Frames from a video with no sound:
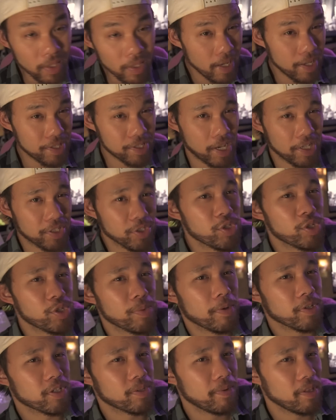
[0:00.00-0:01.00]
It's actually
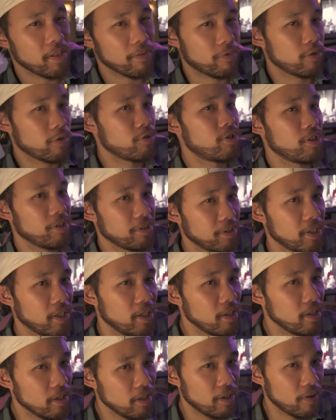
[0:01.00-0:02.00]
supposed to be the
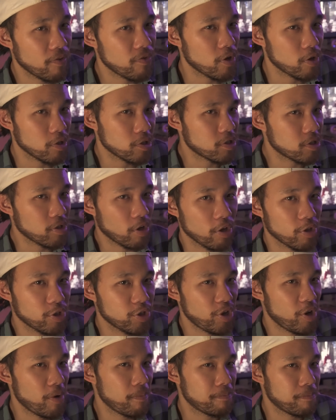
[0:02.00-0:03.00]
fragility of their
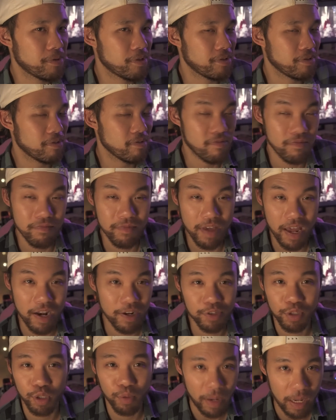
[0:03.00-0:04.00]
starships that
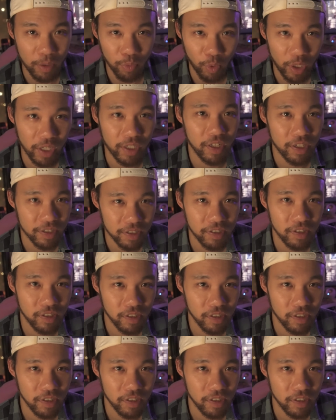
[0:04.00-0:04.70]
is their main weakness.